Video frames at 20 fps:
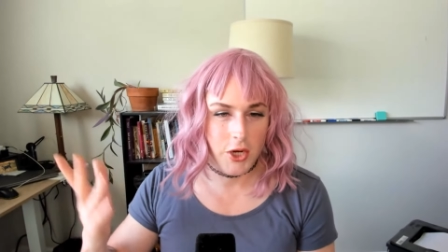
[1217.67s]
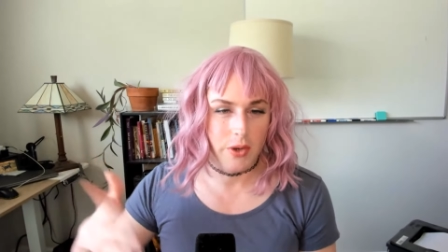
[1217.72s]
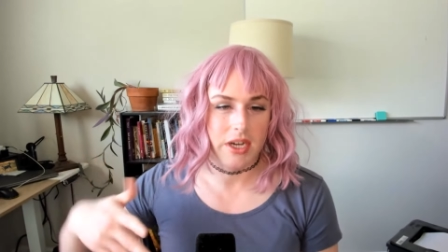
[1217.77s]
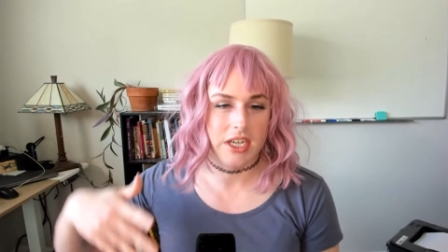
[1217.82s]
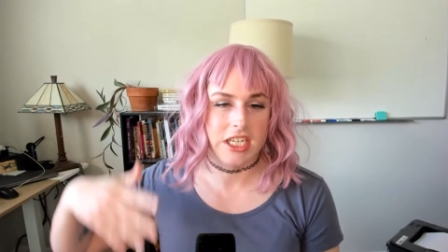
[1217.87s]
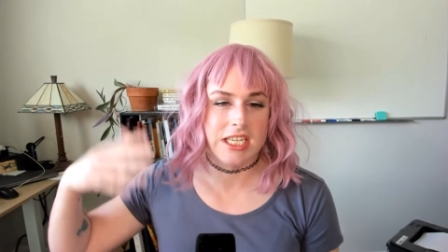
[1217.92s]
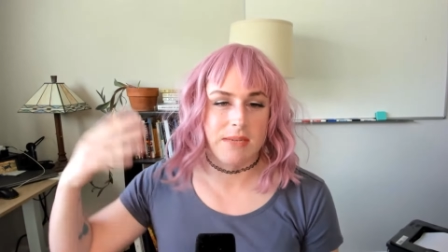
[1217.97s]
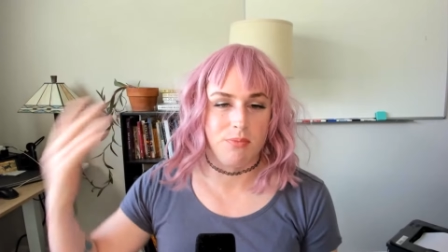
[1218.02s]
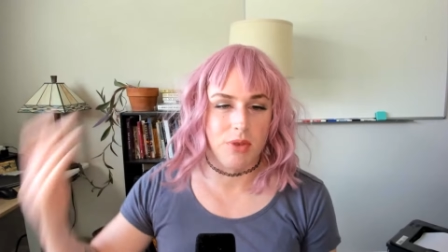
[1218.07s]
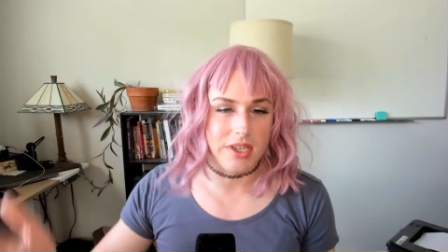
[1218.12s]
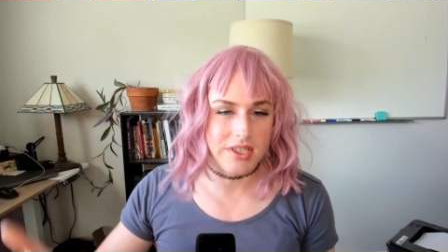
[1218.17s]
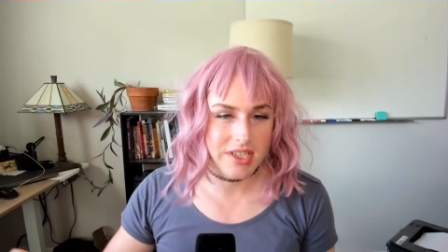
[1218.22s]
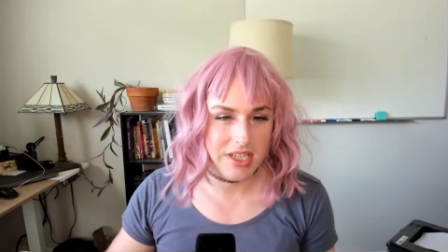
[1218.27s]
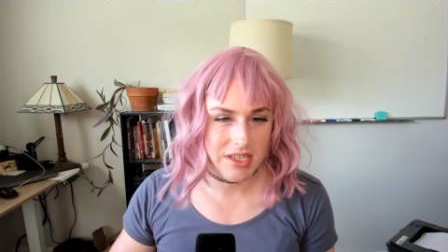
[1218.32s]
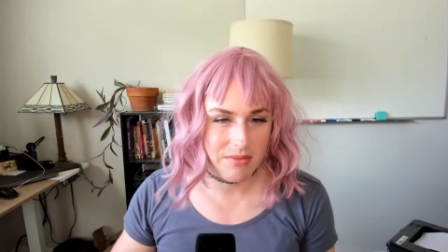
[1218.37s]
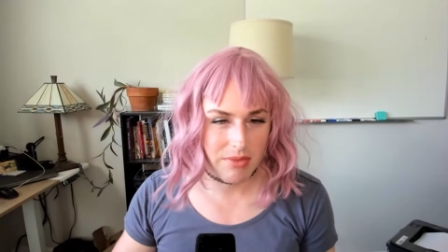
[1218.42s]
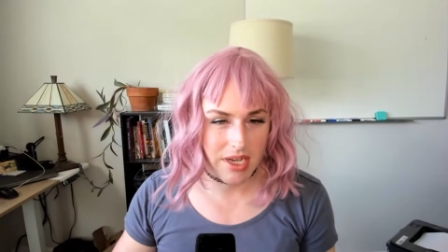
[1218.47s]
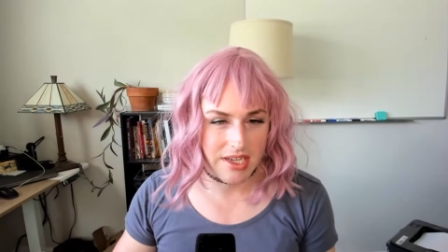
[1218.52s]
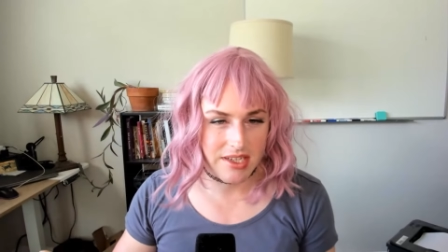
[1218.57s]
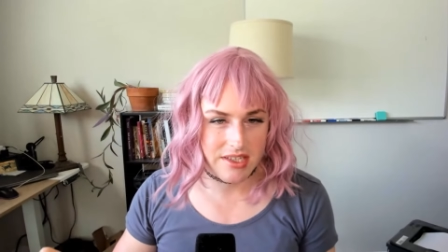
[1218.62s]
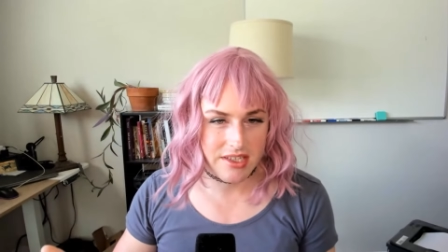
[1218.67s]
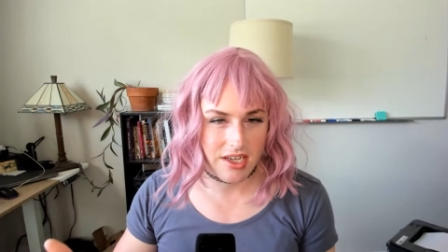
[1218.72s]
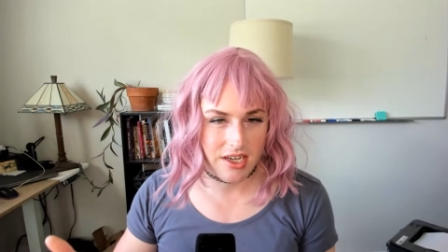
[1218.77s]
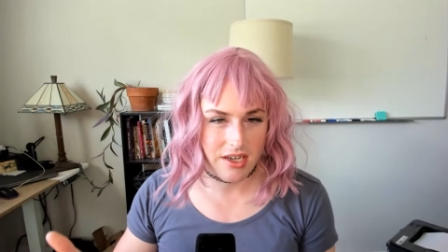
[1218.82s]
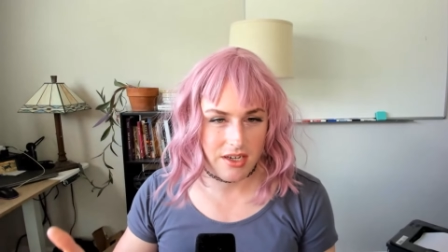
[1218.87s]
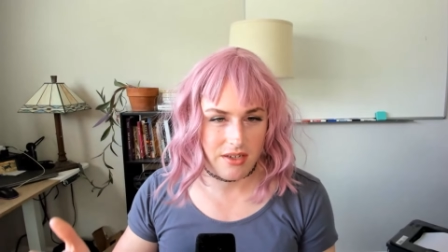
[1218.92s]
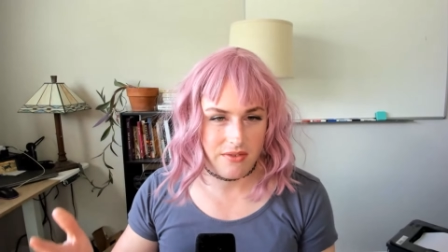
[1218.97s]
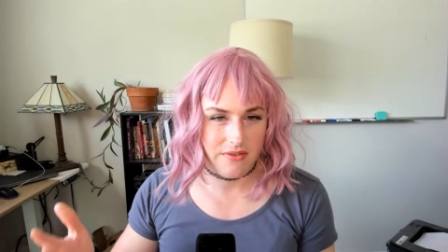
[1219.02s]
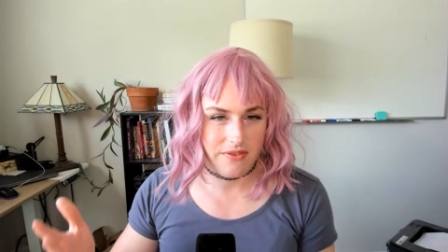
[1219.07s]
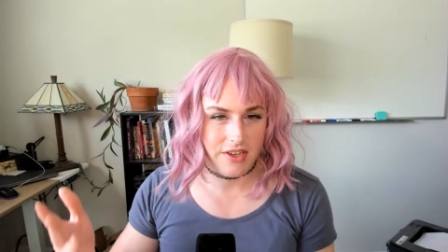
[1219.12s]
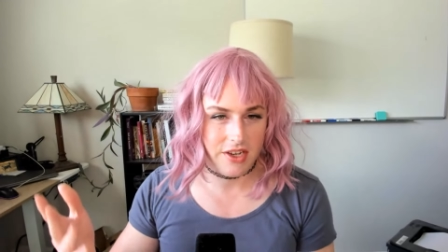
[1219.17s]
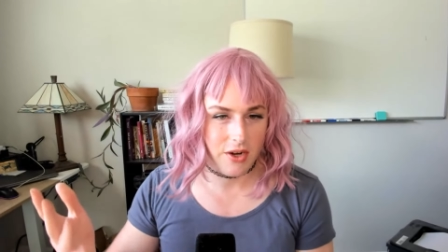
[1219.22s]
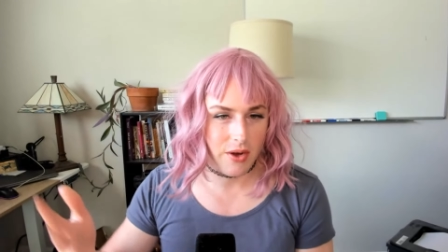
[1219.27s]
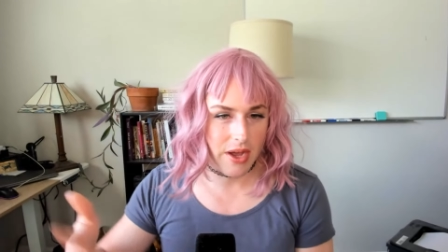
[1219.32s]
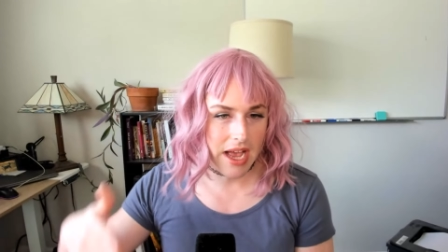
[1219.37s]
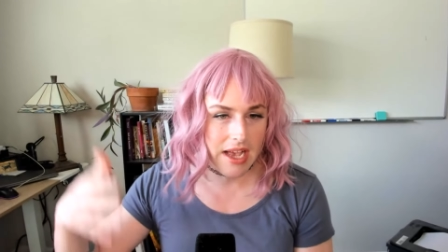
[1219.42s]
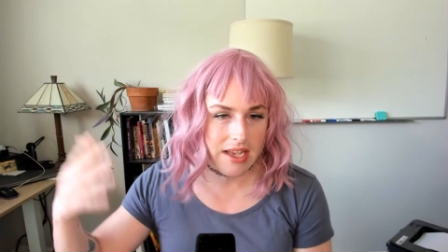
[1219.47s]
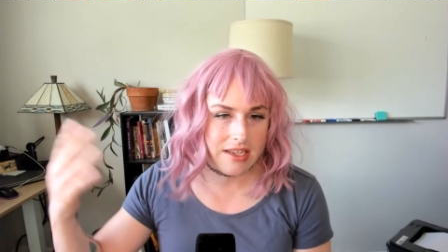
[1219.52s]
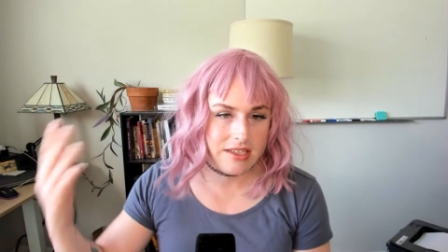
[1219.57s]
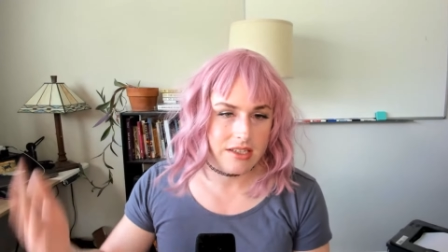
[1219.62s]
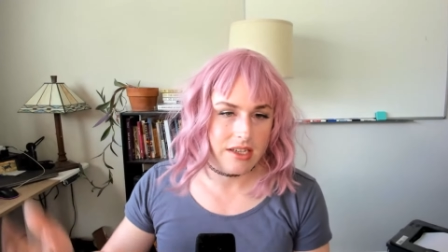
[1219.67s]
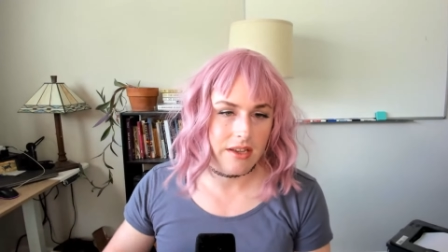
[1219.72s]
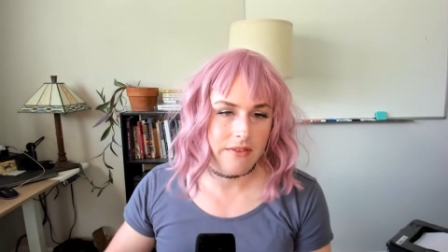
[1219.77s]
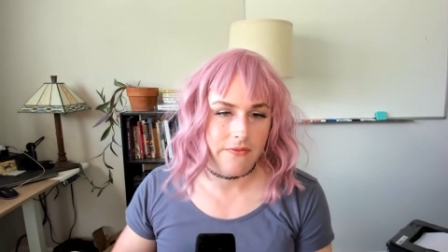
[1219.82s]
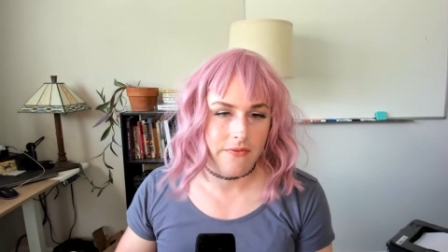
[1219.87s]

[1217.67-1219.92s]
expressing myself, as a